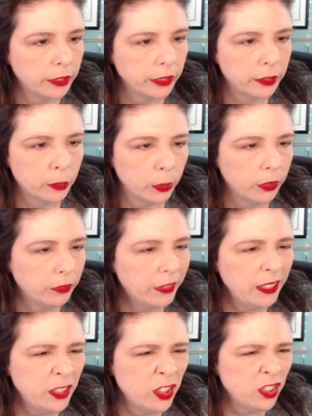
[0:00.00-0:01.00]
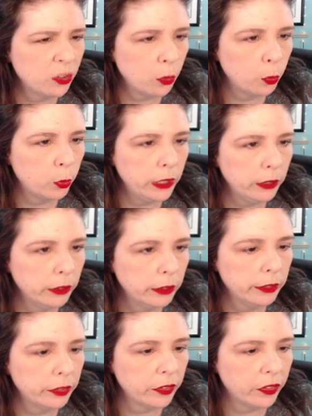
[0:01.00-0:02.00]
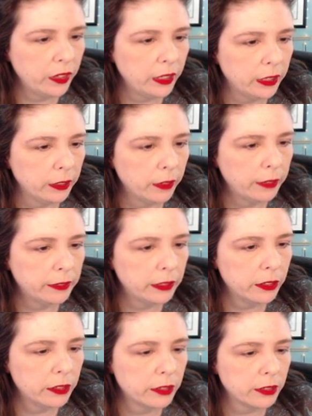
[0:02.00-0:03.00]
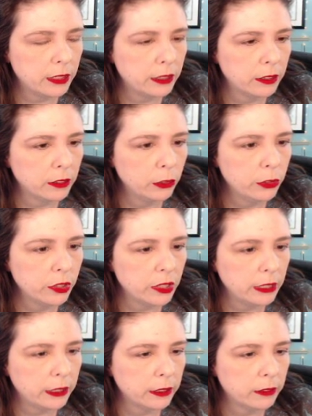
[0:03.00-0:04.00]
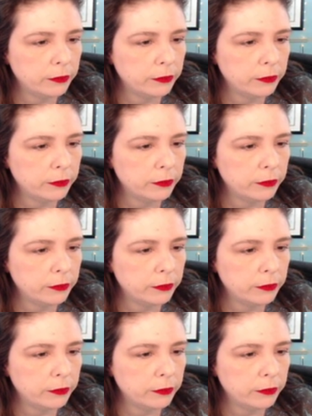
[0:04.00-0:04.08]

dice wheel. That is just the weirdest thing that there is in Lucian.